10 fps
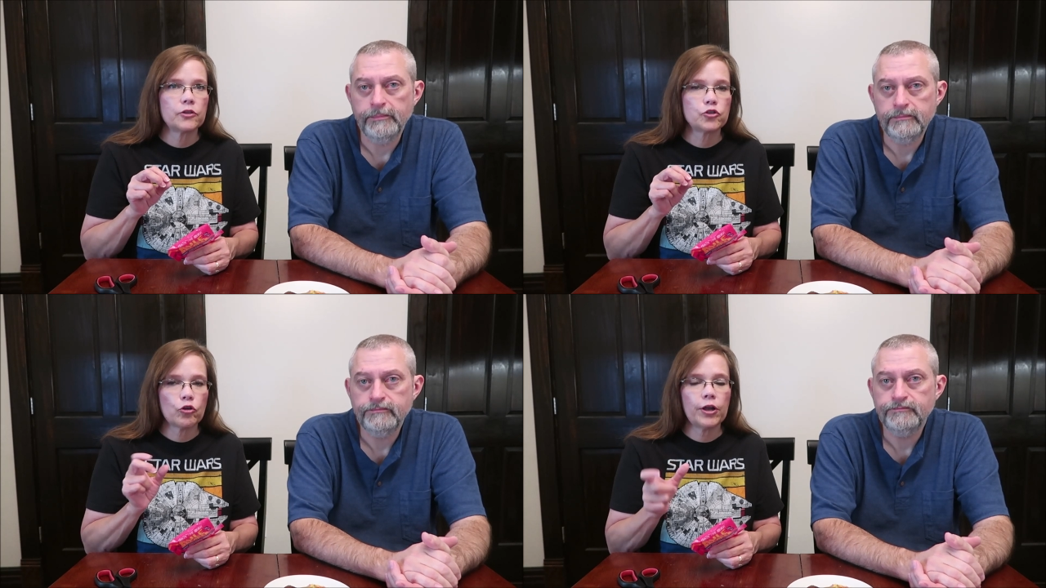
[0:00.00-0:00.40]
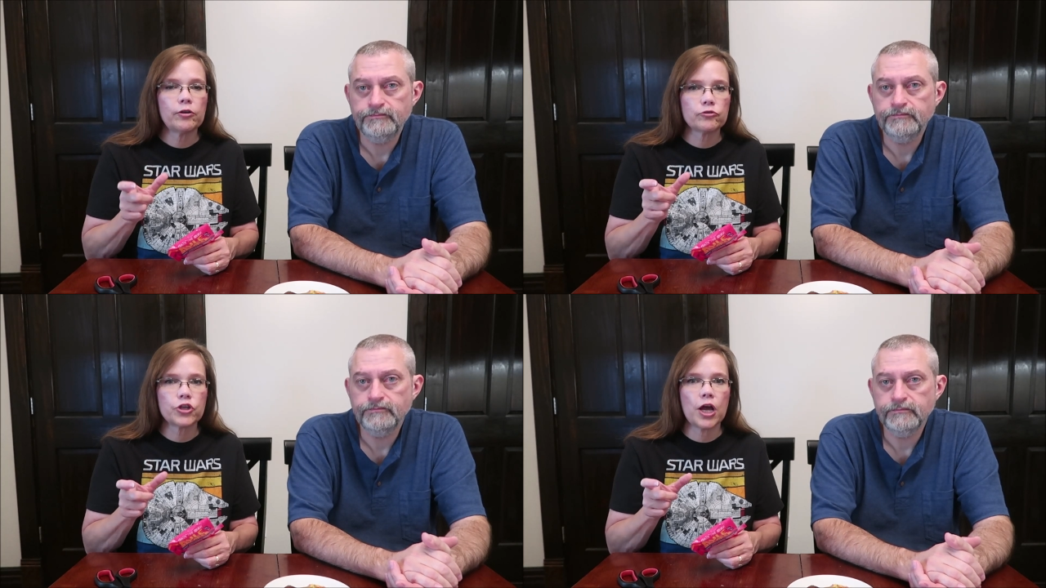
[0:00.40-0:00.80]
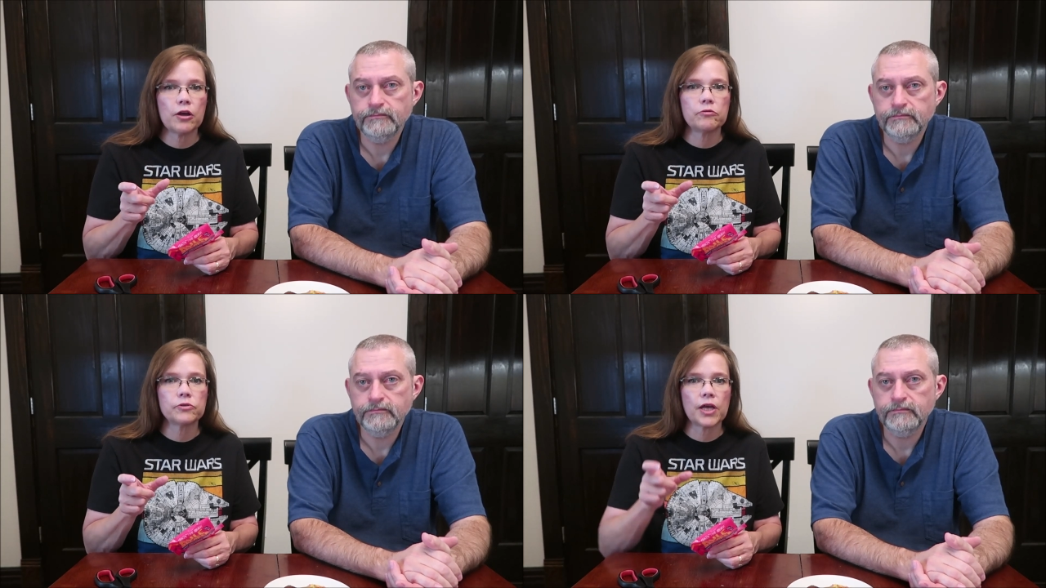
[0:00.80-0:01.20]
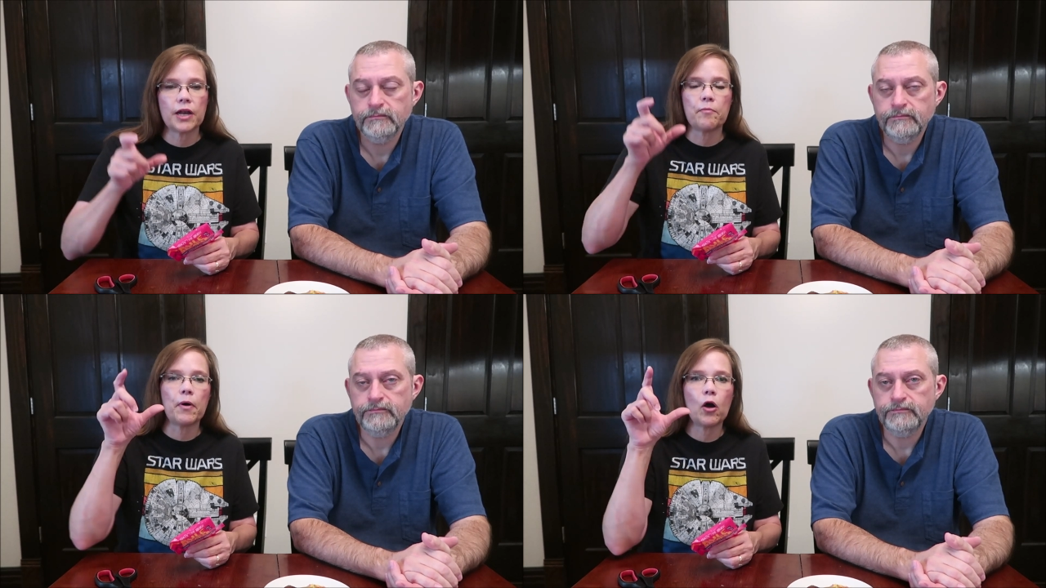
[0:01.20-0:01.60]
Speaker 1: Trader Joe's
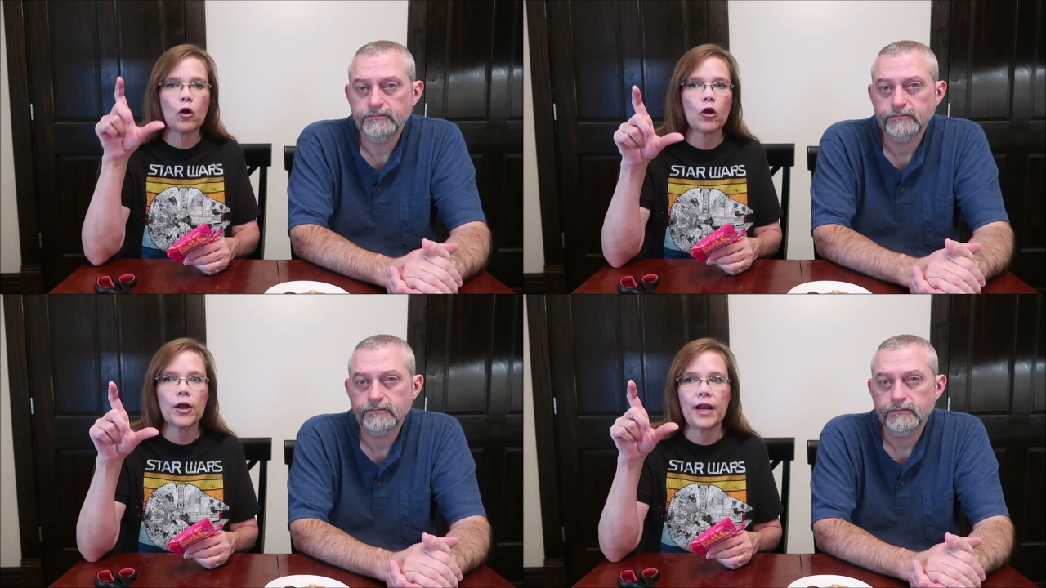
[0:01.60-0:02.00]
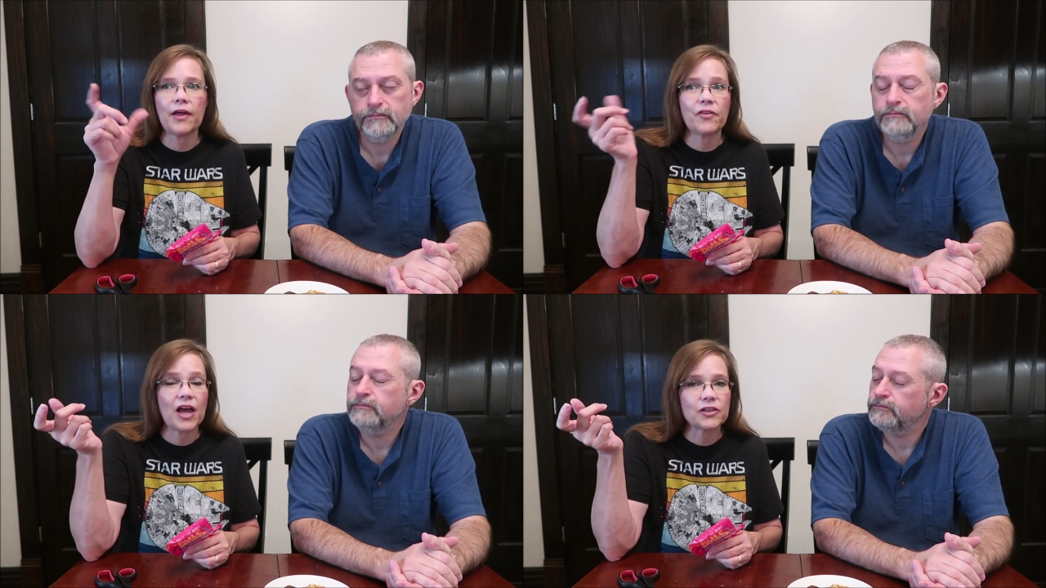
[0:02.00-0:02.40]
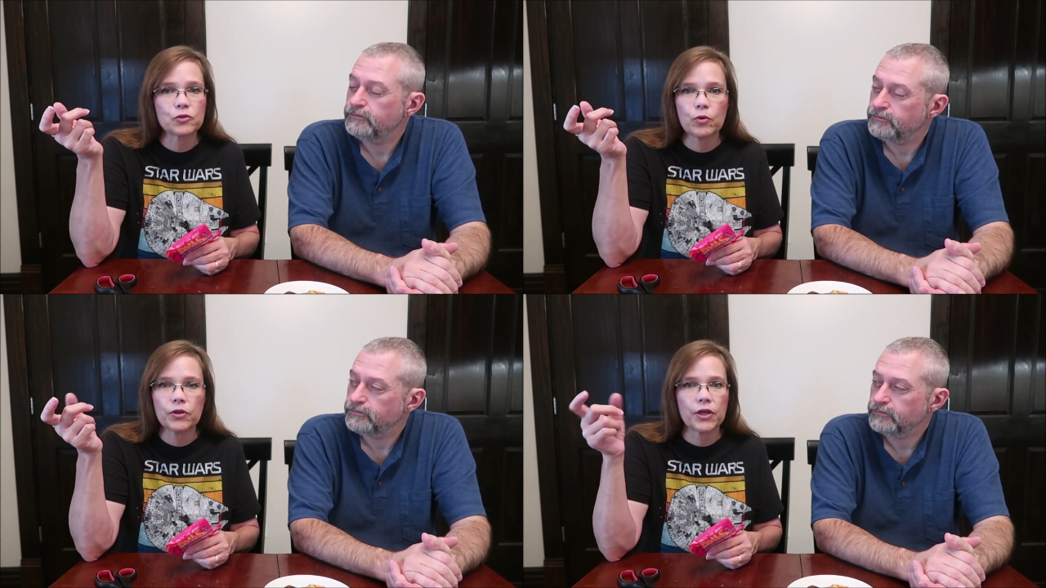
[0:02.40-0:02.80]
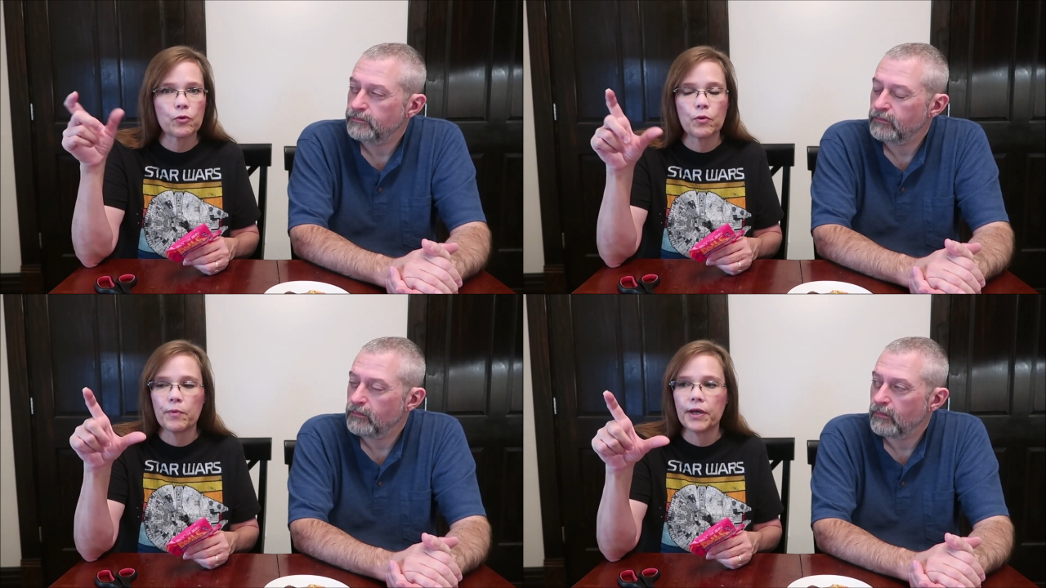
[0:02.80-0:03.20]
had a bar, and I swear
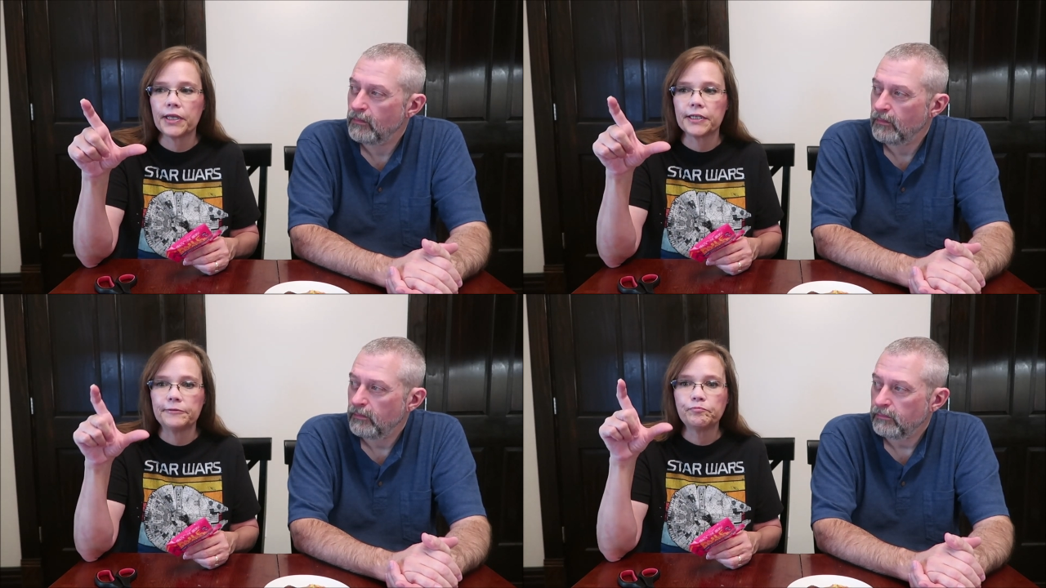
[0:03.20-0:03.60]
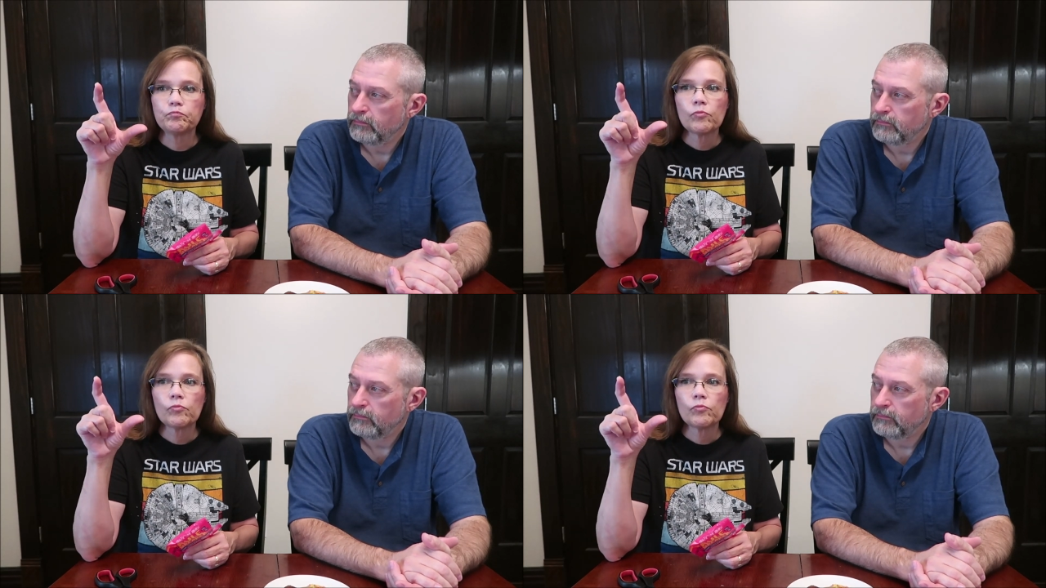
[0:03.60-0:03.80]
they quit making it.